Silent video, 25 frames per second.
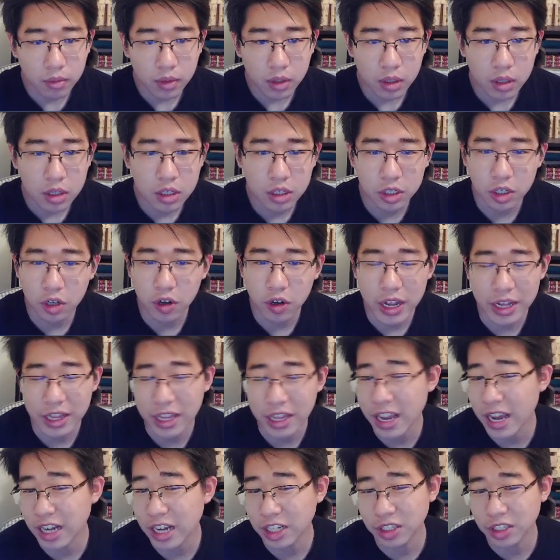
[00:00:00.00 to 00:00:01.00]
So, and
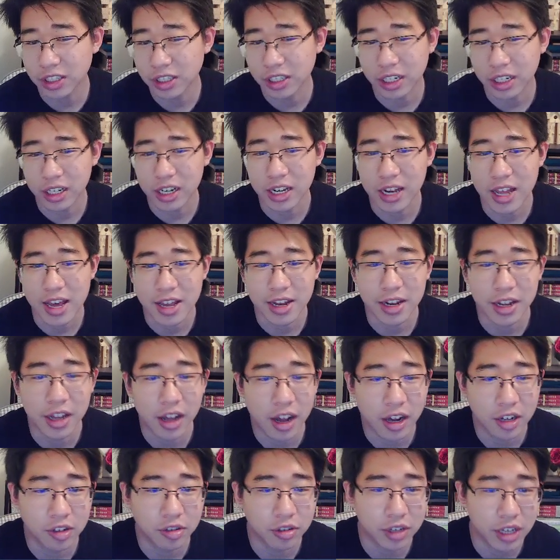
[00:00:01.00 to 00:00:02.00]
they actually land a
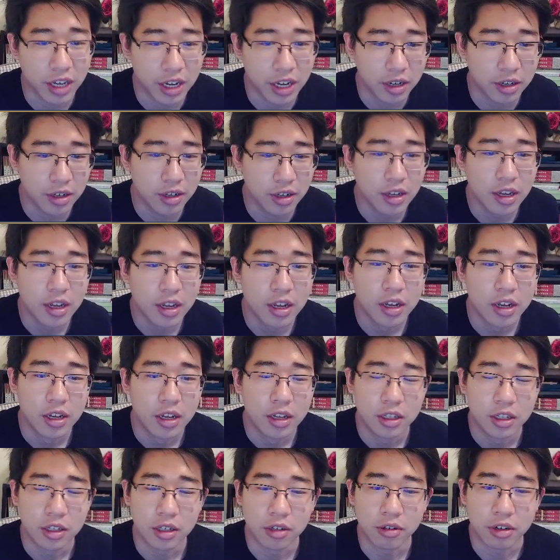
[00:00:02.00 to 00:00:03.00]
Hydro Cannon,
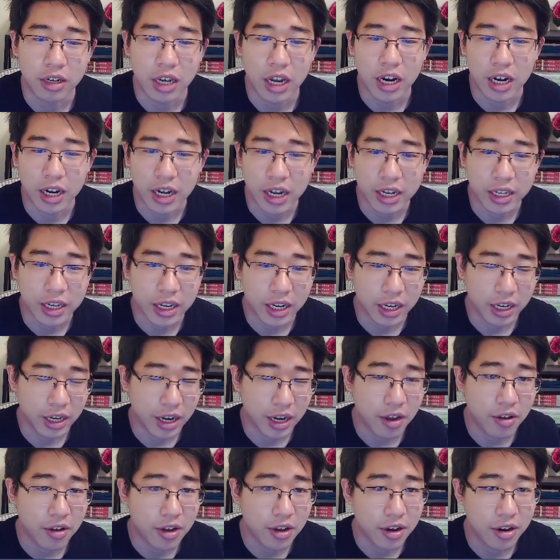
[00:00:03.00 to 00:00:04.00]
so we kind of get taken
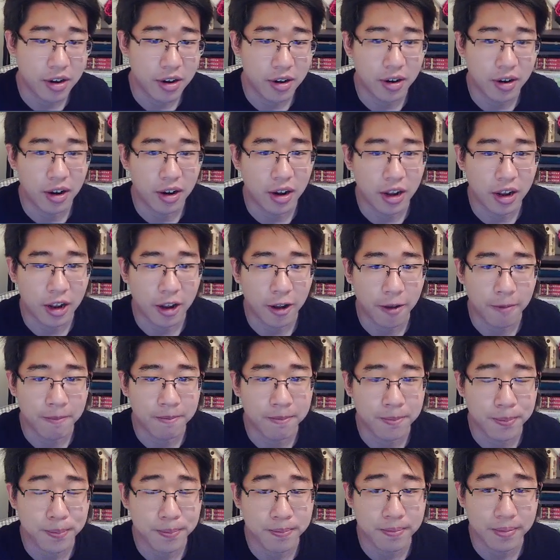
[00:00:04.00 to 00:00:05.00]
out here.
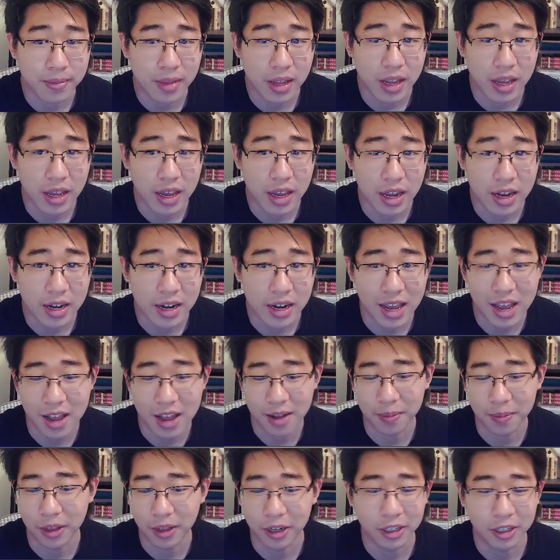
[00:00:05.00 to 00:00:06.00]
And yeah,
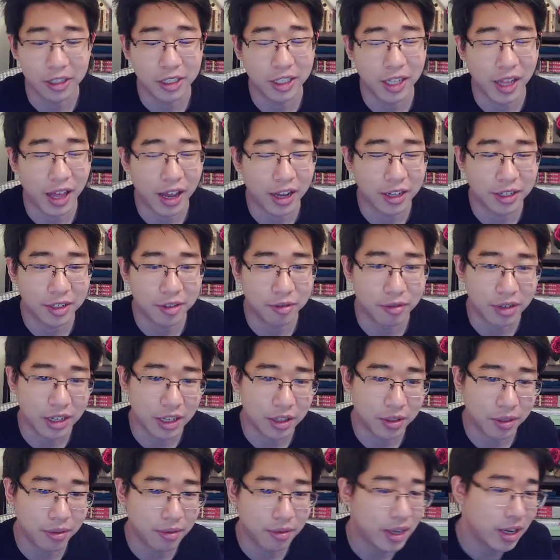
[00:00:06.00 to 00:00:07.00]
there's that.
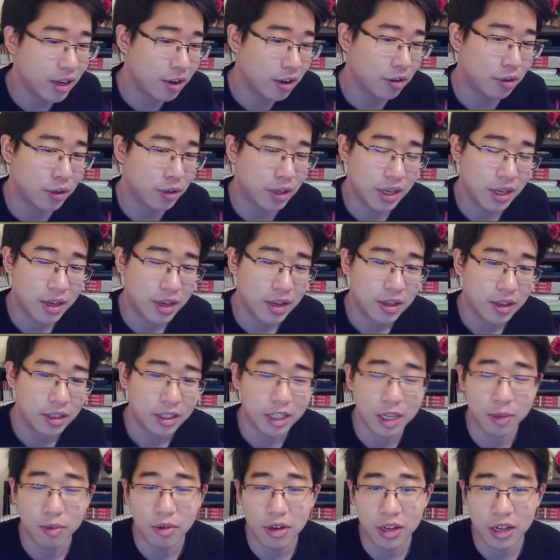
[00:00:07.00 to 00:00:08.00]
We 3-0'd
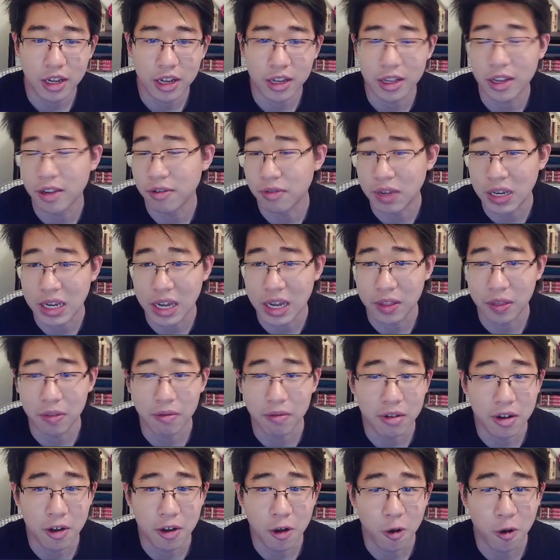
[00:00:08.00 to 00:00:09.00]
someone, and then we got
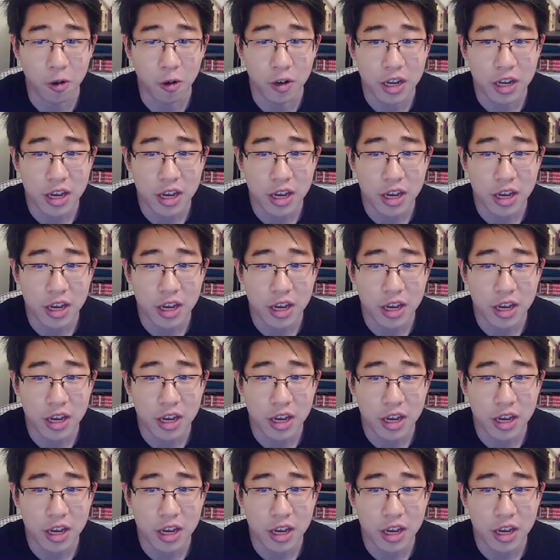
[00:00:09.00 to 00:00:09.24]
3-0'd